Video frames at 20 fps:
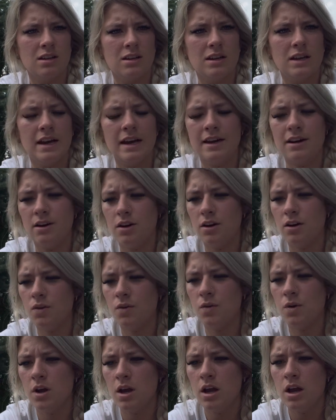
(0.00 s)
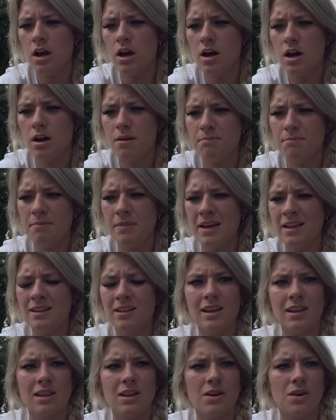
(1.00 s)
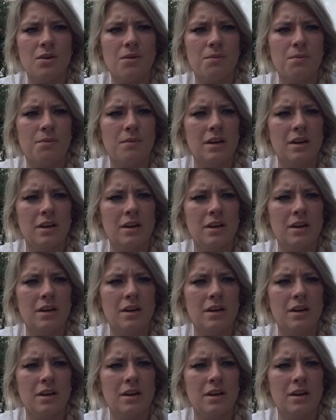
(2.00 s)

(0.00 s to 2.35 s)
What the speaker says: I don't know. Mainly though,